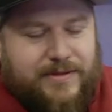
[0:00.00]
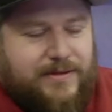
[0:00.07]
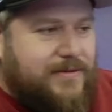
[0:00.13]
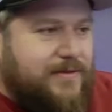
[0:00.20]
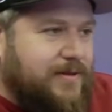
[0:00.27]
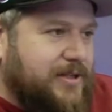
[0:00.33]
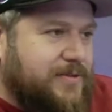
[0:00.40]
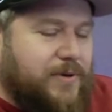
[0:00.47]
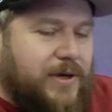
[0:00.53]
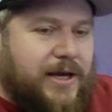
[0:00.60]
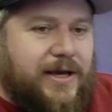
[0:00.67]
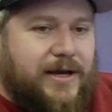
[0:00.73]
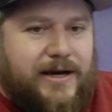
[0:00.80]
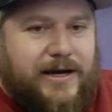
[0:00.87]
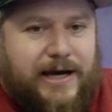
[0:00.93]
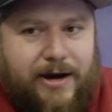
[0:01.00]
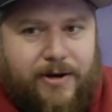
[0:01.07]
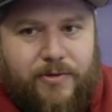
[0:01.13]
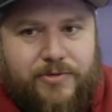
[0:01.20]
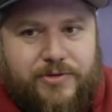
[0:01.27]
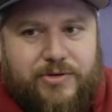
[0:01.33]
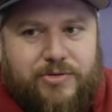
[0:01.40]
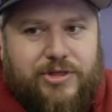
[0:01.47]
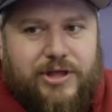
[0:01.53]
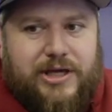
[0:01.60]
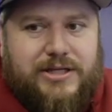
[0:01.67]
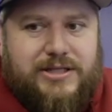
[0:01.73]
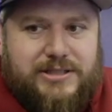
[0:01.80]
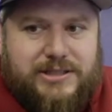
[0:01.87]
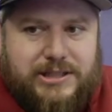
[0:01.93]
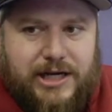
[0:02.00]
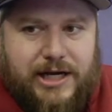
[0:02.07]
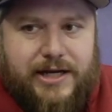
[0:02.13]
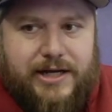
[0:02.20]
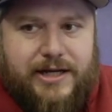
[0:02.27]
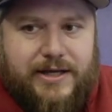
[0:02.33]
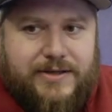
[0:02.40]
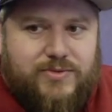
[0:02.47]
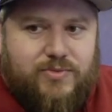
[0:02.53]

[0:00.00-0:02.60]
let's play. How old do you think John is? With